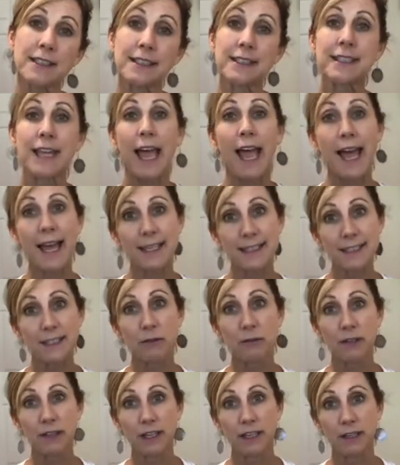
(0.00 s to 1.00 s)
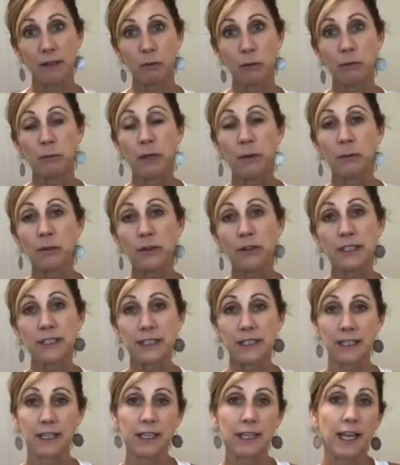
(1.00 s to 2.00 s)
is acid related when people are
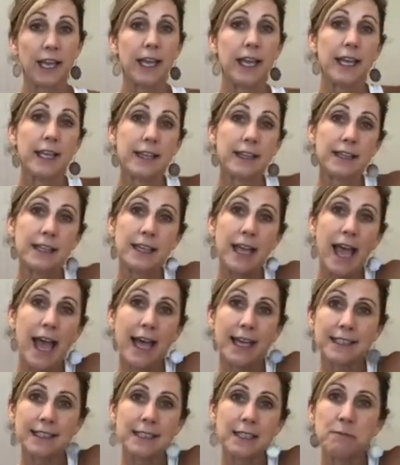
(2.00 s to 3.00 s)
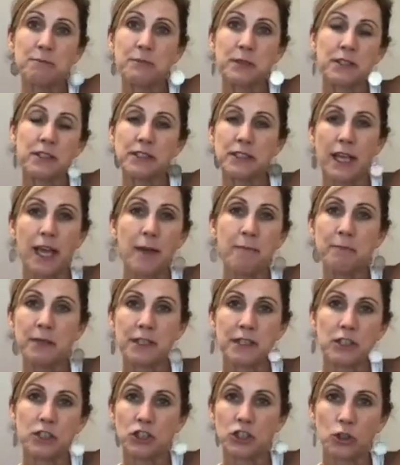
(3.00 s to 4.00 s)
acidic the acid builds up
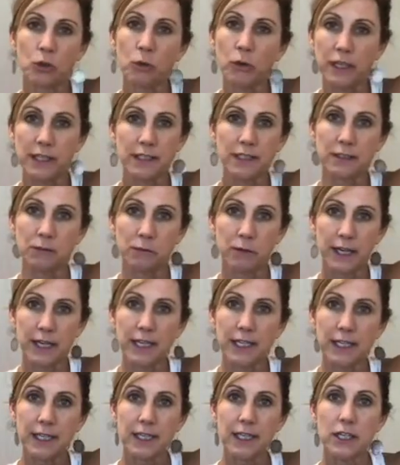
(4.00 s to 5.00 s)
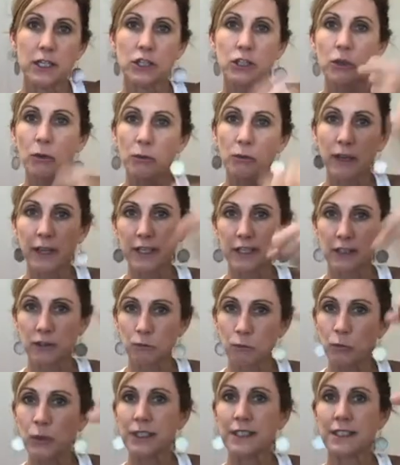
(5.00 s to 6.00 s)
in the joints, right? So like a
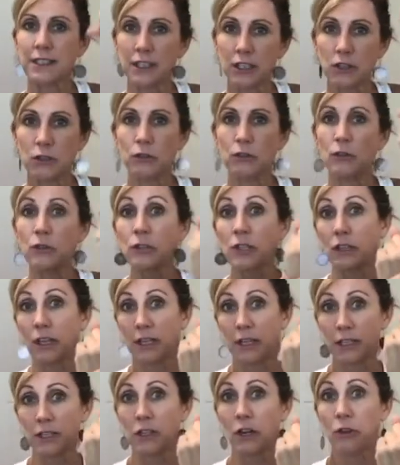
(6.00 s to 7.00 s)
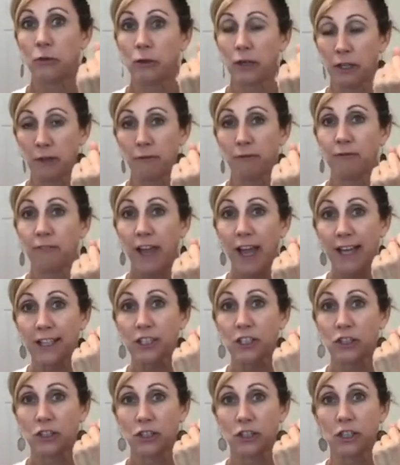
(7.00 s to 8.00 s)
wrist that you use a lot gets arthritic
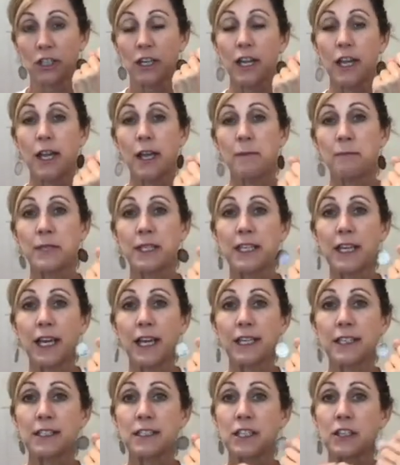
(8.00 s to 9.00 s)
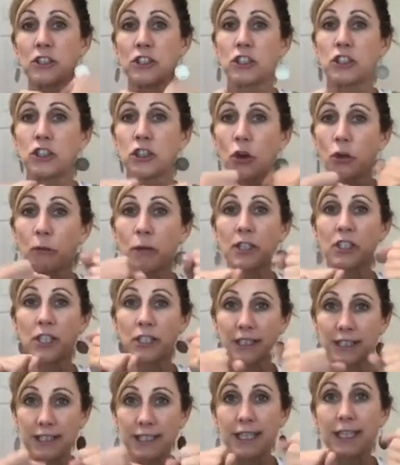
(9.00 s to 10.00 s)
faster because there's so much
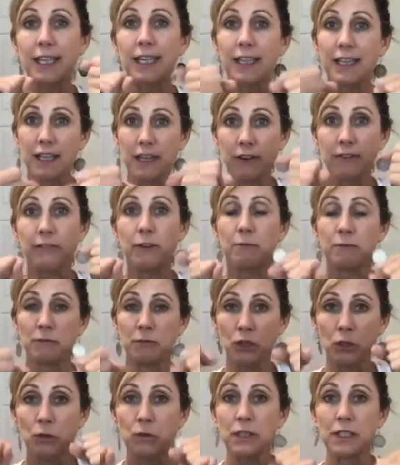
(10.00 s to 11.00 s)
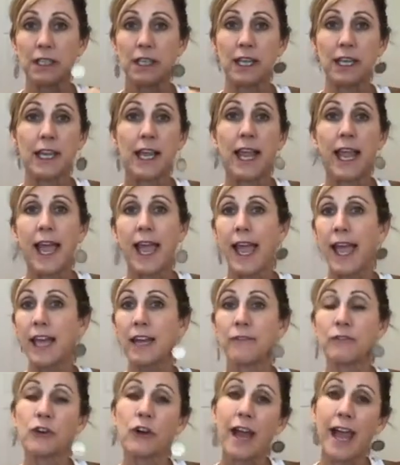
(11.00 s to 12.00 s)
acidity there from using it. And
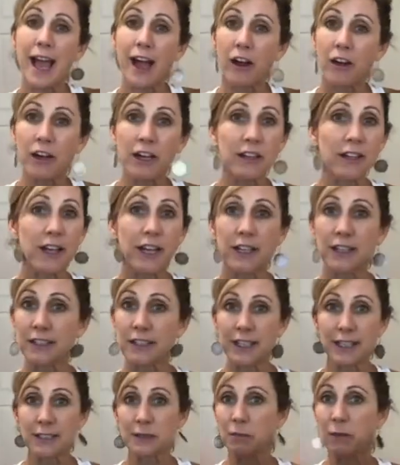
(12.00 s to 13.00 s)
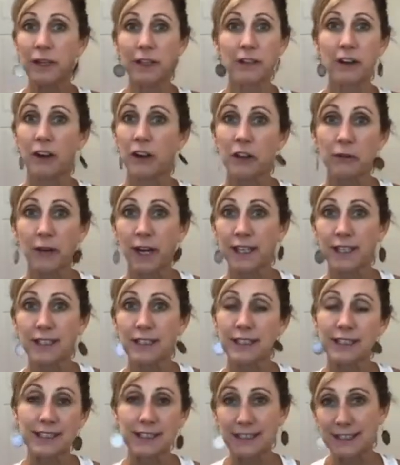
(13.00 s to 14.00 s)
if you're alkaline, guess what?
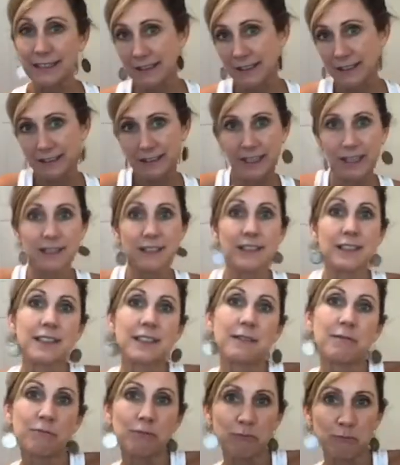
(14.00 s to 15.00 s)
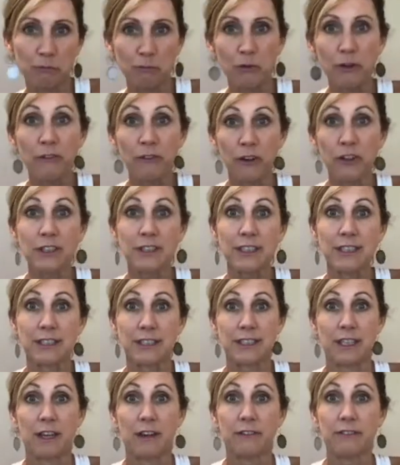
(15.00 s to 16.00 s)
Arthritis tends to reverse
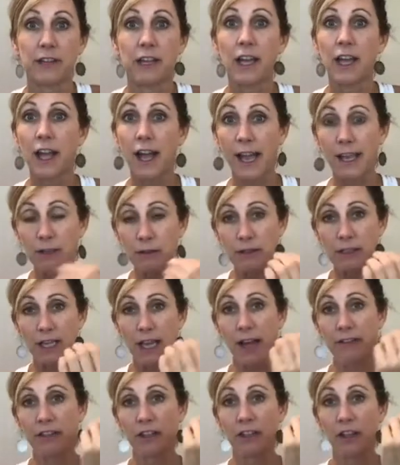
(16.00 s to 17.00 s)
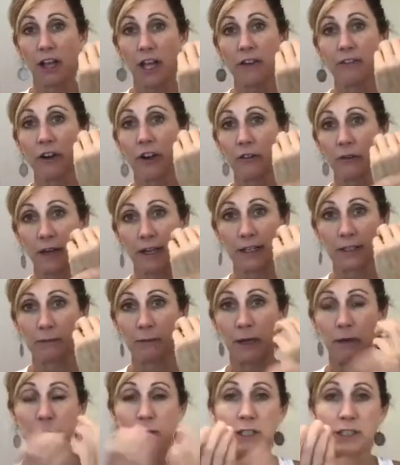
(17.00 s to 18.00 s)
itself. I used to have a lot of arthritis in
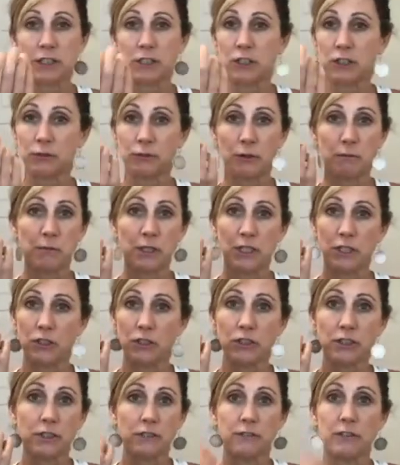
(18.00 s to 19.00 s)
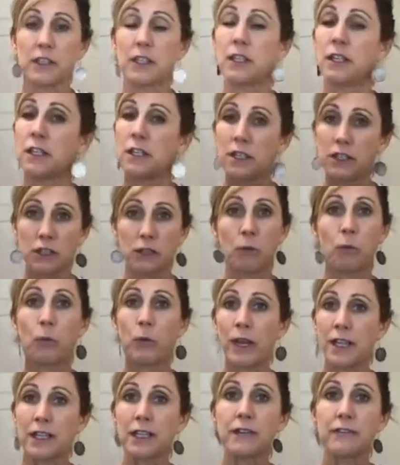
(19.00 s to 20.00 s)
my wrist just from years of, you know,
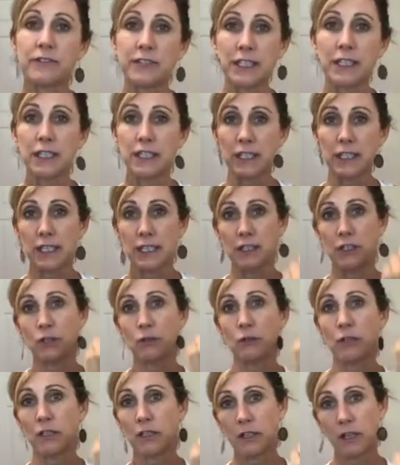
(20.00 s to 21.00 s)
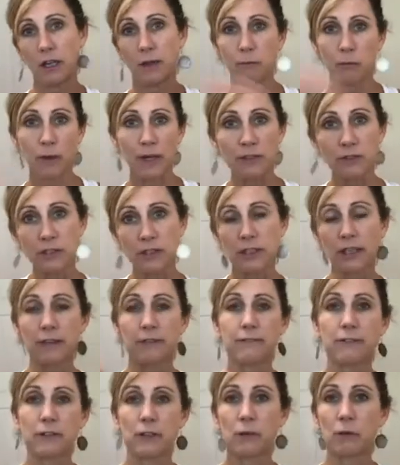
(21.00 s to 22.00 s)
weightlifting and doing um, waitressing
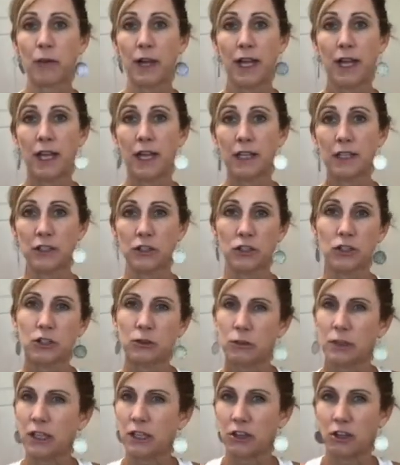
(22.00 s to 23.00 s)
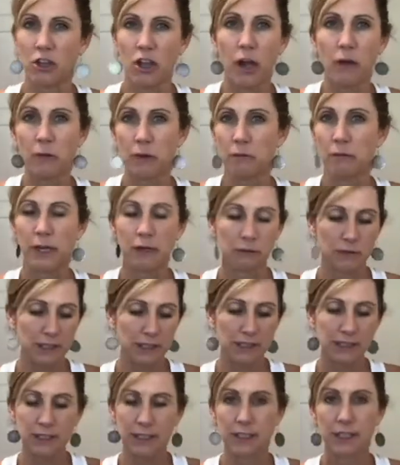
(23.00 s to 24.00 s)
for a while and just doing a lot with my
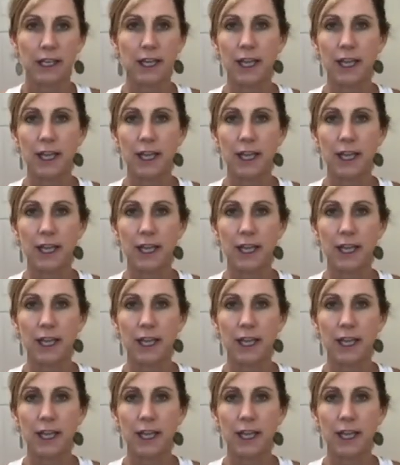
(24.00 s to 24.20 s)
wrists and